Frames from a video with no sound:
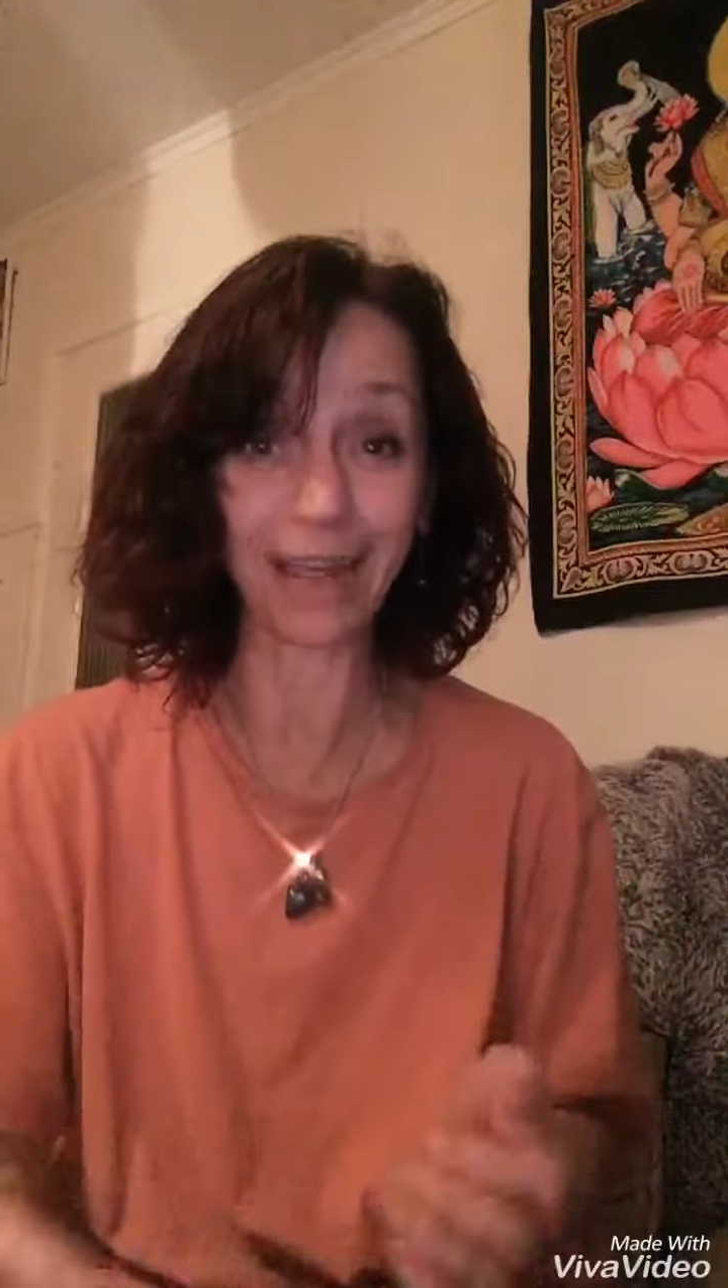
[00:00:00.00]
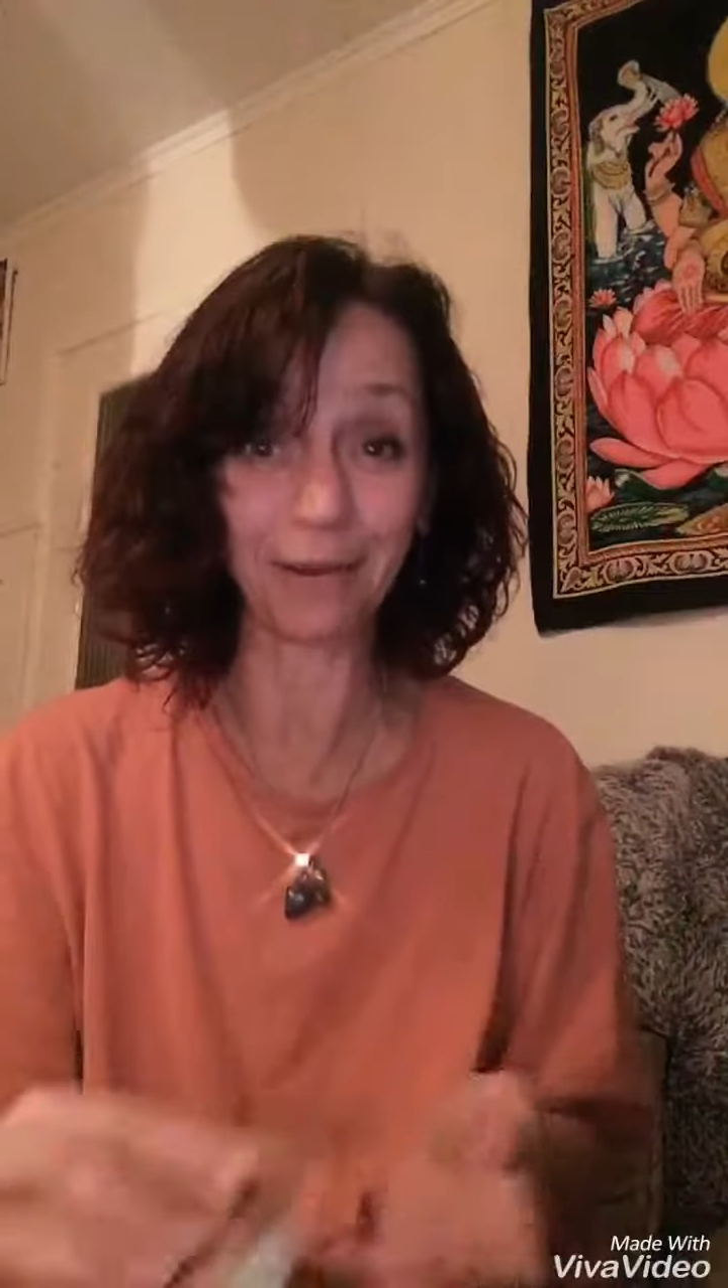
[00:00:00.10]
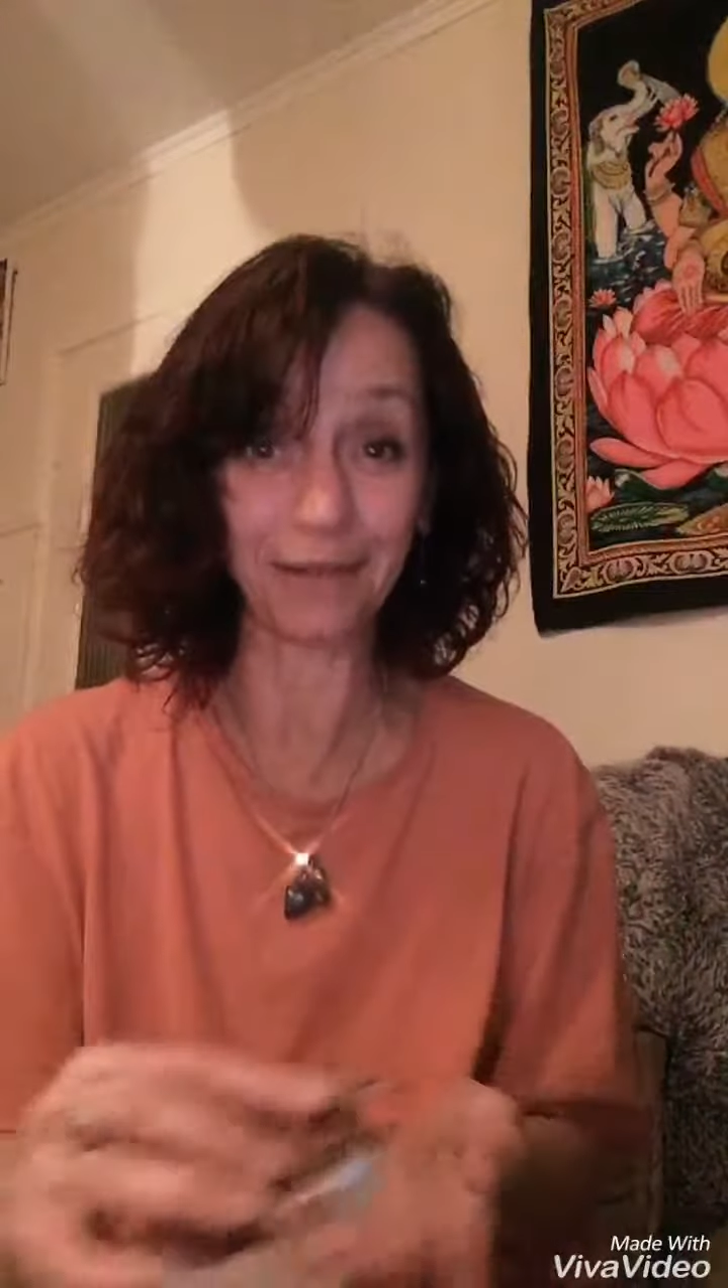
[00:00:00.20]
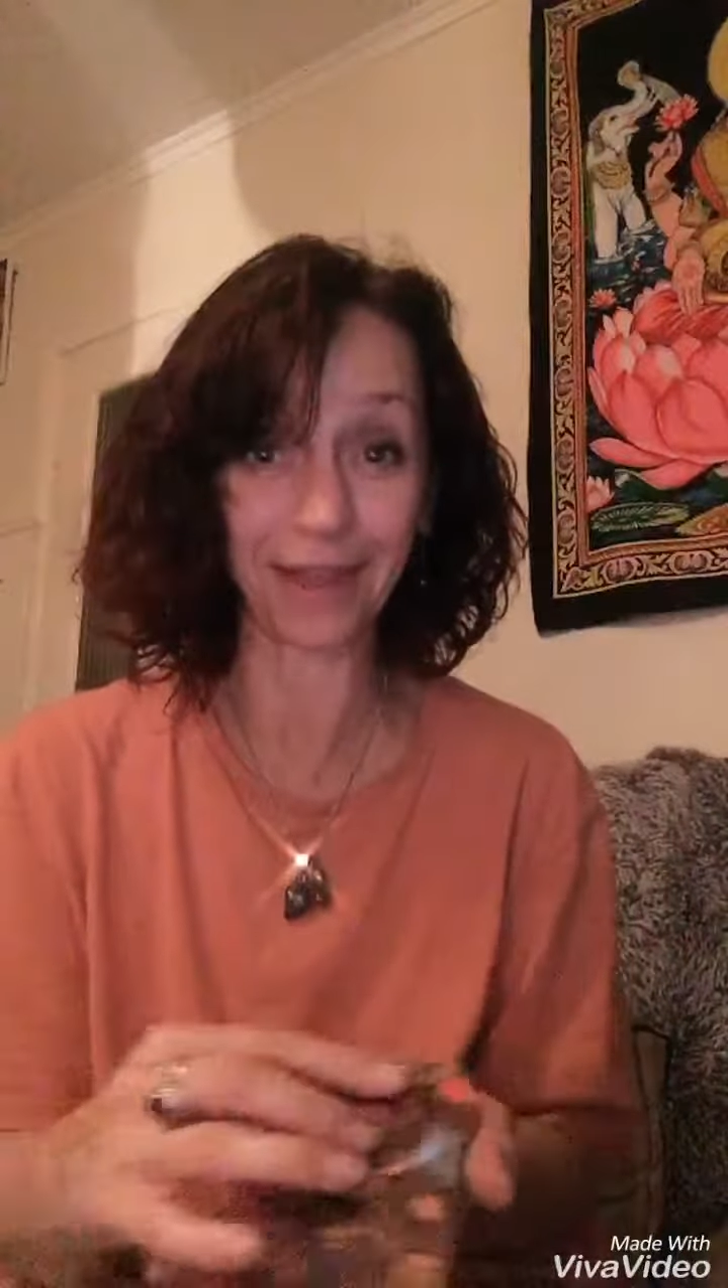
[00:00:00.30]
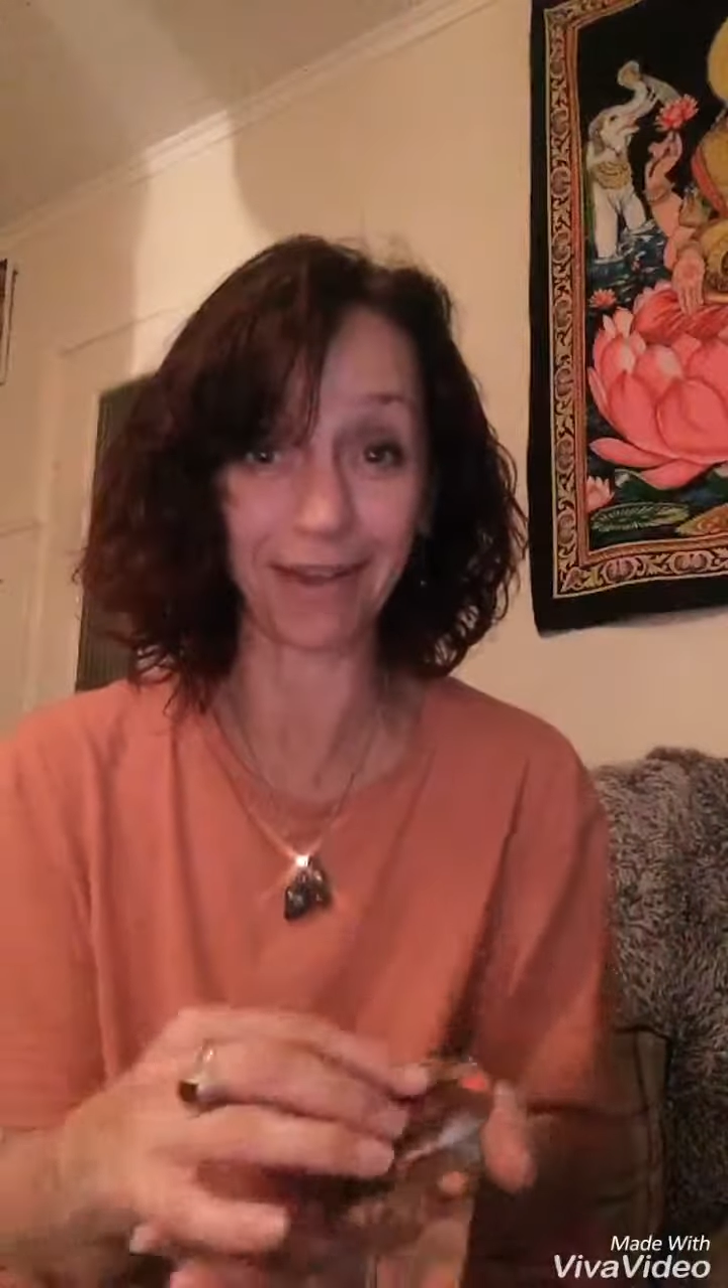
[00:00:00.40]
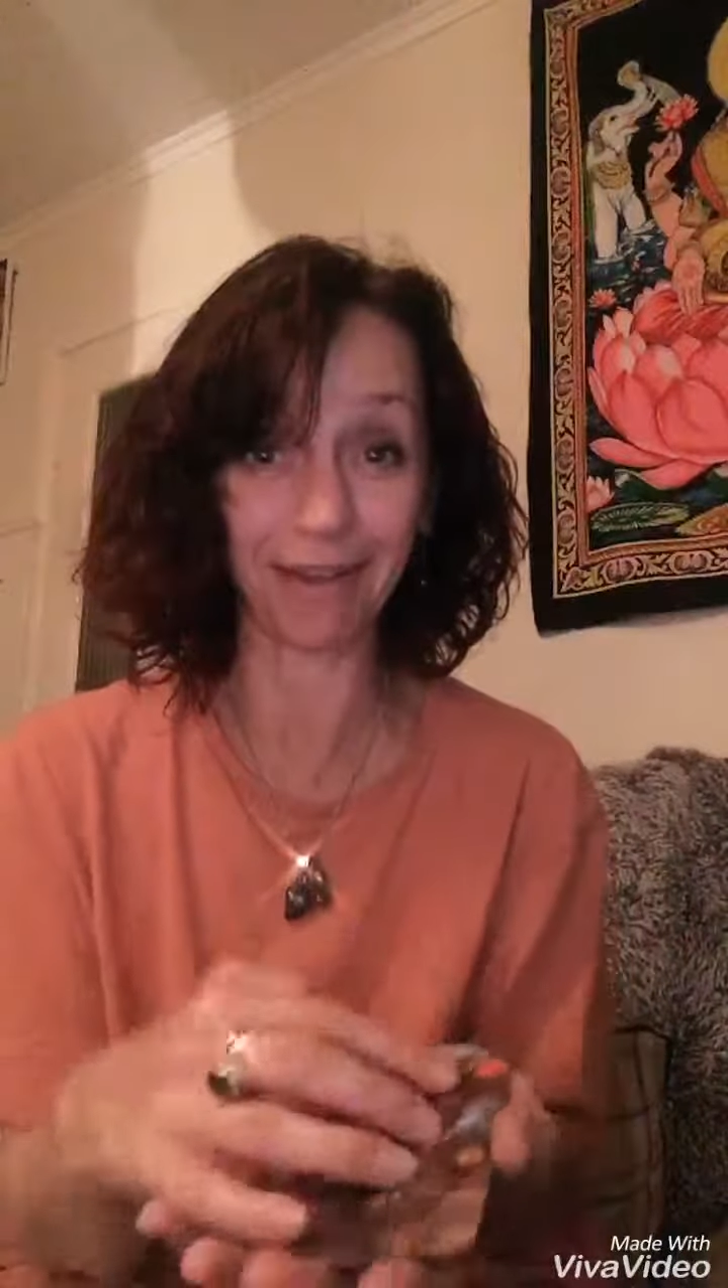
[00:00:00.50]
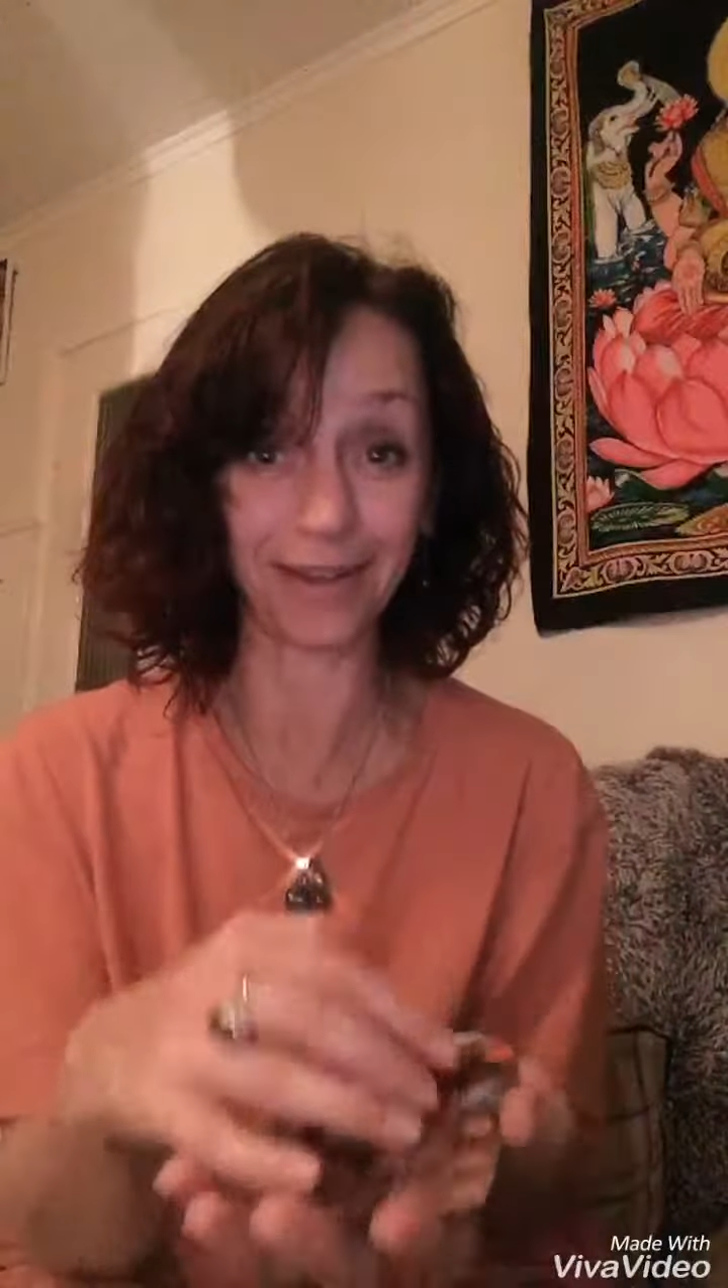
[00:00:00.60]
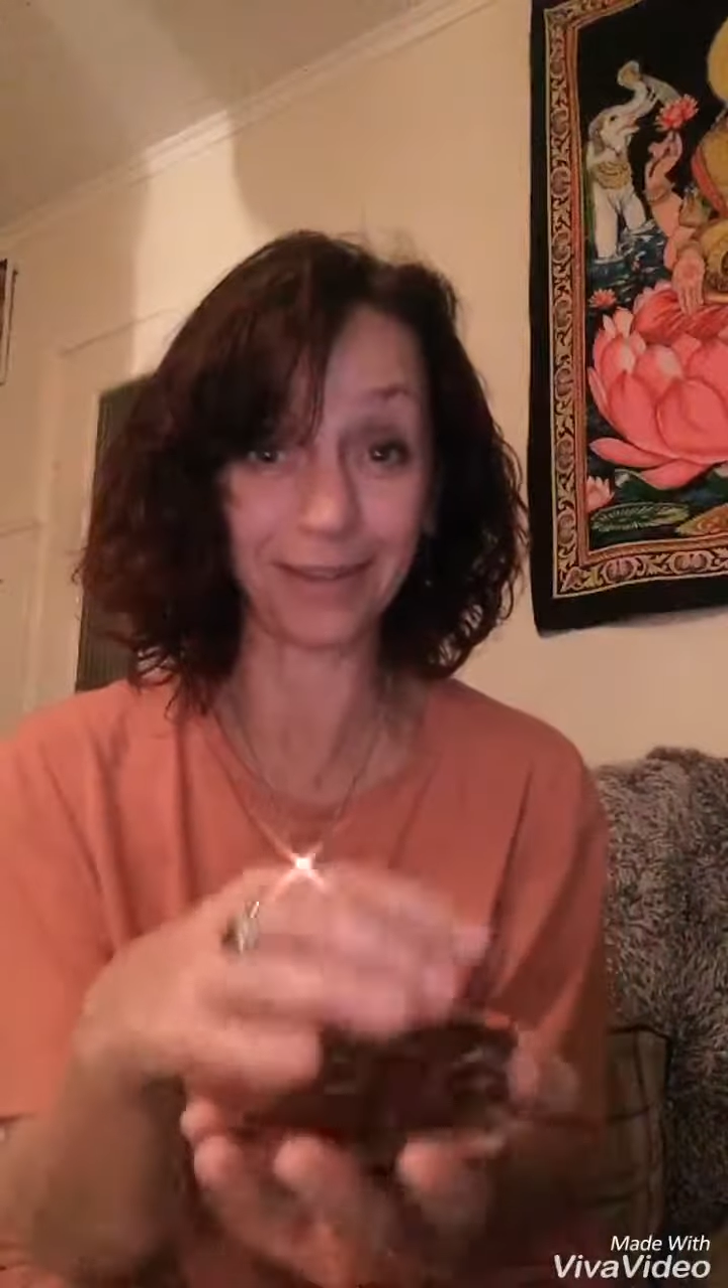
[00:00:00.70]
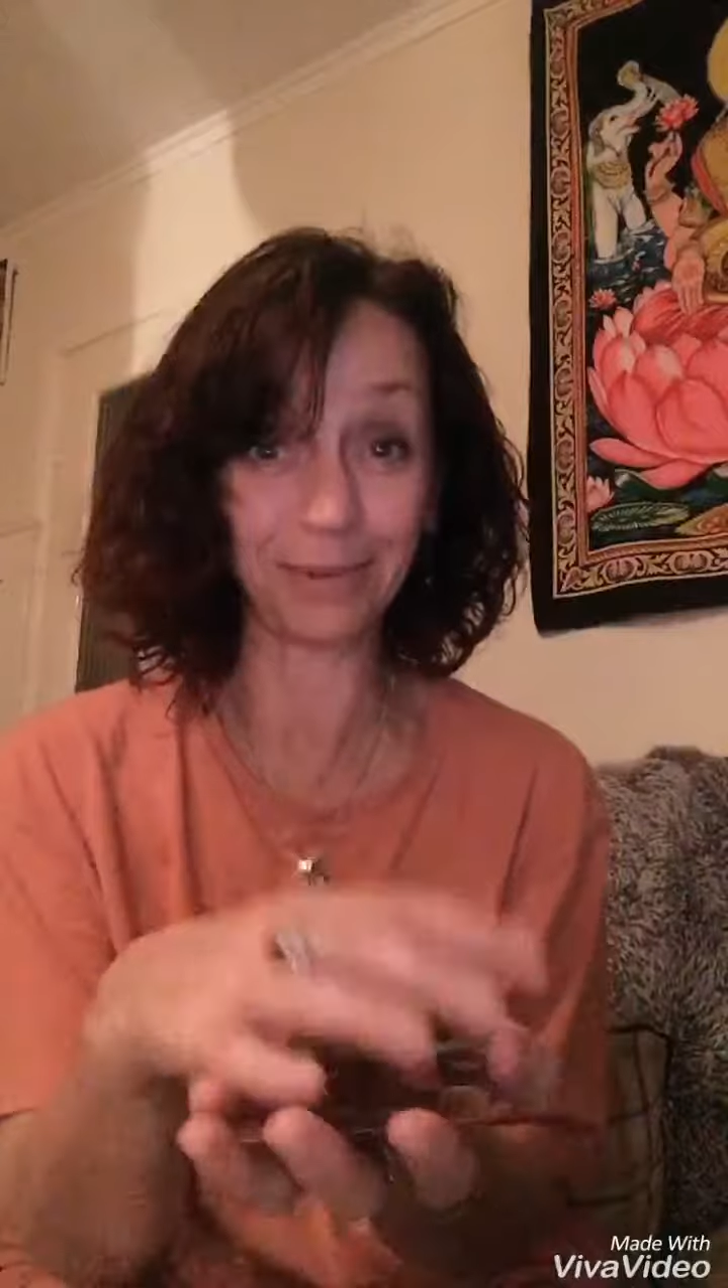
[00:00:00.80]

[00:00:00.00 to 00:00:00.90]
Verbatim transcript: go of the cards,